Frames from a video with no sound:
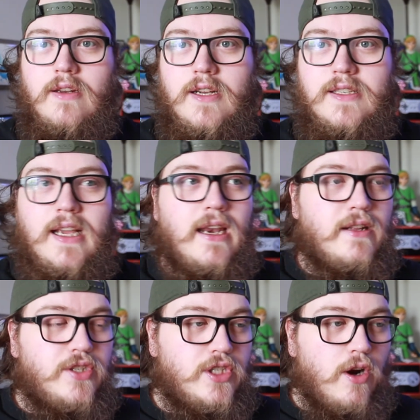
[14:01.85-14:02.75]
Because again,
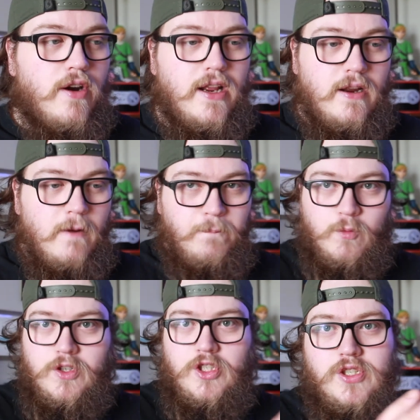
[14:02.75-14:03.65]
it started
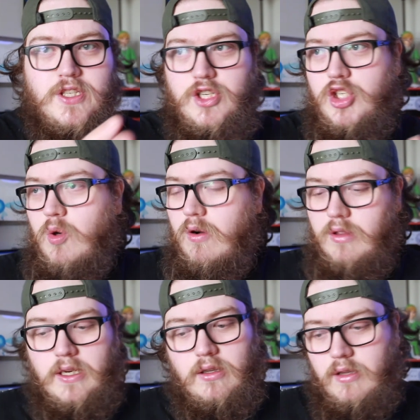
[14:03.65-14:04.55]
with these short
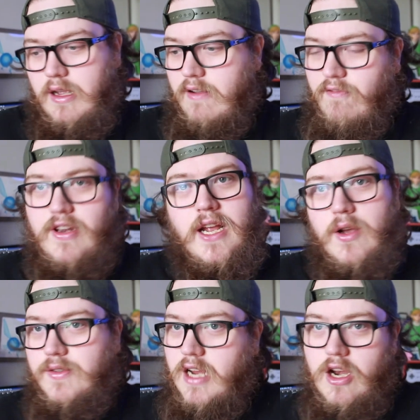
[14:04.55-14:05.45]
little
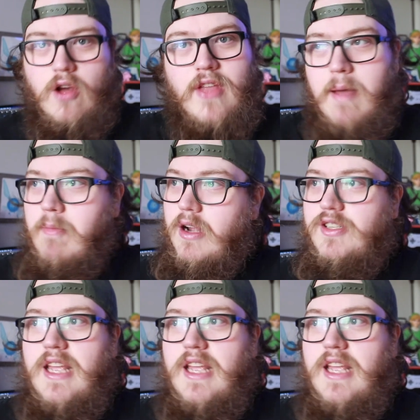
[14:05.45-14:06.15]
videos, and I know that much.